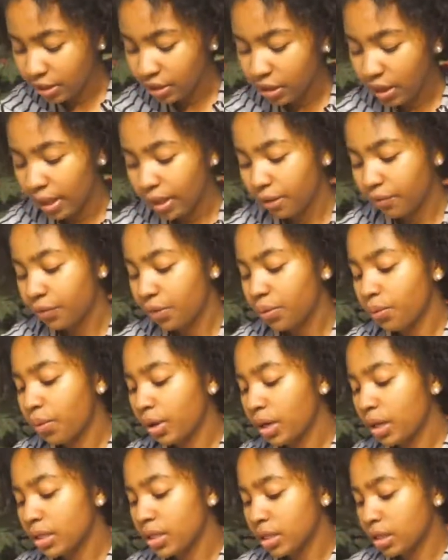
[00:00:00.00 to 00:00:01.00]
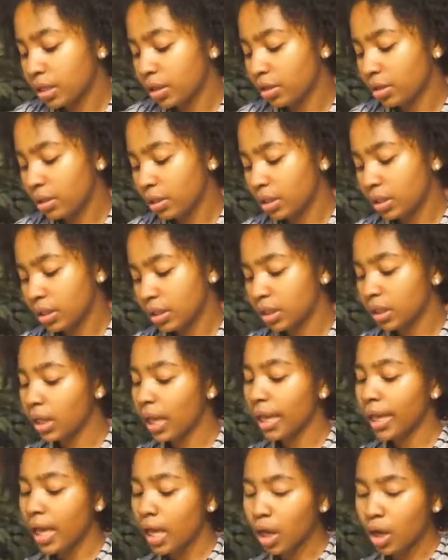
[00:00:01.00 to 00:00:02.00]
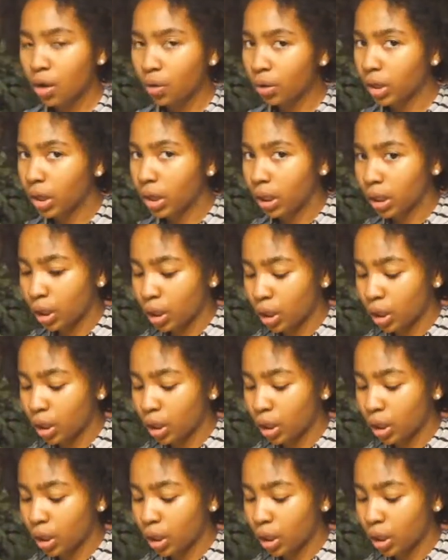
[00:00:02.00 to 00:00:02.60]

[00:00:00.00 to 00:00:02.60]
So like if you wanted to turn this into like a coconut